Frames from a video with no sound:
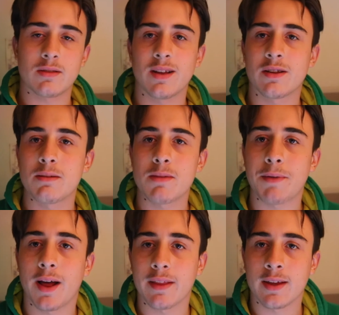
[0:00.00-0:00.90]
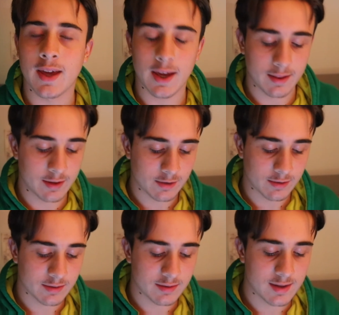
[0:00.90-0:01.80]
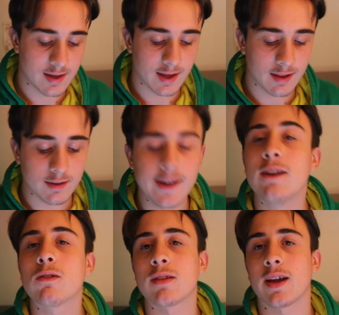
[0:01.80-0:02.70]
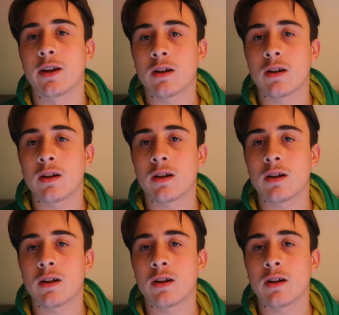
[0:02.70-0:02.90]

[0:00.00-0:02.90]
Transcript: there's something about the kit that just, it looks like a